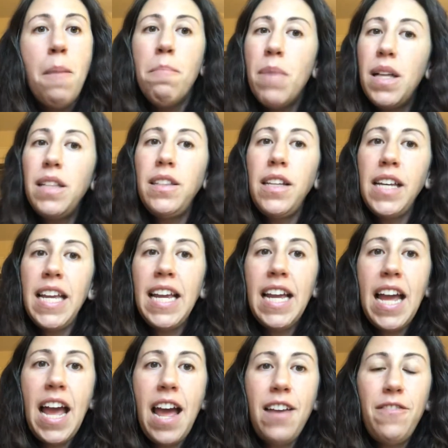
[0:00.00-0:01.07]
But looking
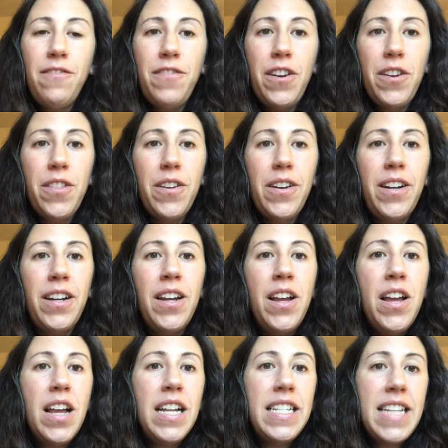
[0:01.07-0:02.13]
ahead further,
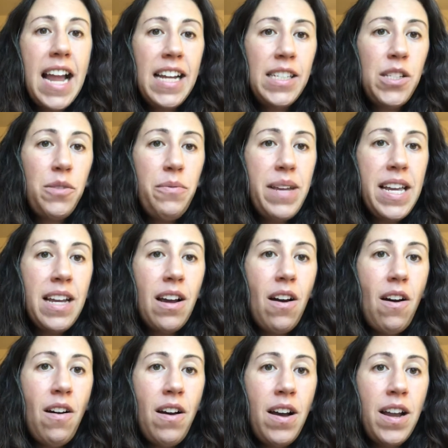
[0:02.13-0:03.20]
next week
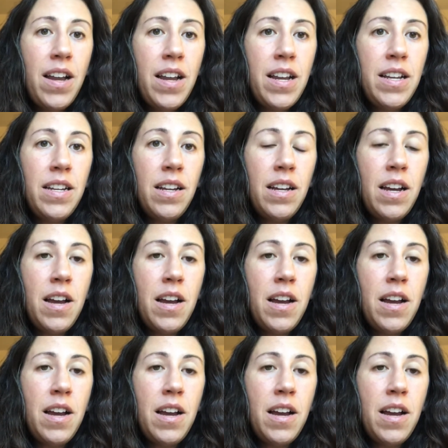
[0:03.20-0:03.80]
on